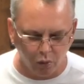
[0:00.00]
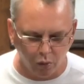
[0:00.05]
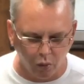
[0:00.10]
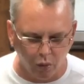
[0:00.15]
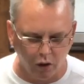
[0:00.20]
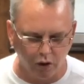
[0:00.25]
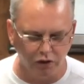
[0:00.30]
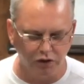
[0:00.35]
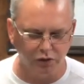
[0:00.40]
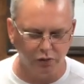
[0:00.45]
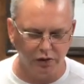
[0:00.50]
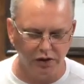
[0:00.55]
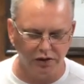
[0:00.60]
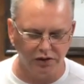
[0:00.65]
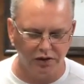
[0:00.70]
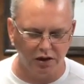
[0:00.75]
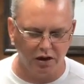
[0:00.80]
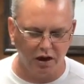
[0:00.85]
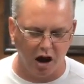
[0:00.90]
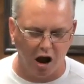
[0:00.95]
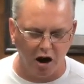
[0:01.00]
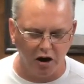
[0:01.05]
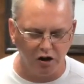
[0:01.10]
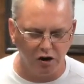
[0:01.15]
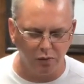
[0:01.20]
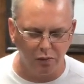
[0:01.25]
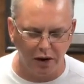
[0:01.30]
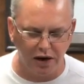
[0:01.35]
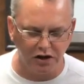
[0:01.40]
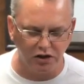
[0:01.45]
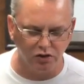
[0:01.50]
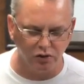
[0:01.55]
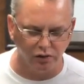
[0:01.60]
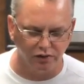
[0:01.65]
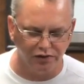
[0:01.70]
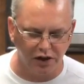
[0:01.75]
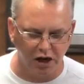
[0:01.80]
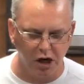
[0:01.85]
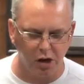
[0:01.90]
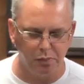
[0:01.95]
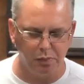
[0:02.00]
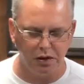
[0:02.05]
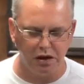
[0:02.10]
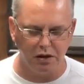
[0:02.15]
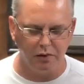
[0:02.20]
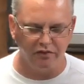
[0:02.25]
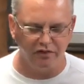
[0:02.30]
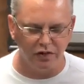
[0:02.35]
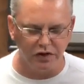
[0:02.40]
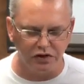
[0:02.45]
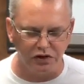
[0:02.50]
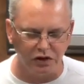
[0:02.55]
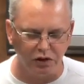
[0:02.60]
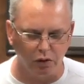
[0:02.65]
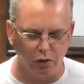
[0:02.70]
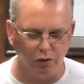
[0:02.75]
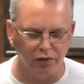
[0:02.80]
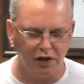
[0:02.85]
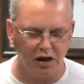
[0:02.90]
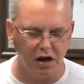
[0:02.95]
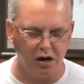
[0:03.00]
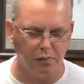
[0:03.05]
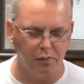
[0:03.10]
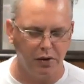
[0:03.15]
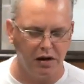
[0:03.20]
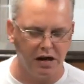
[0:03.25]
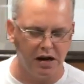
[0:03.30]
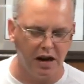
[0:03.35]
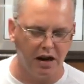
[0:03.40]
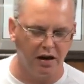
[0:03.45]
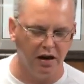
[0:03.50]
works with uh, occupational therapy and physical therapy.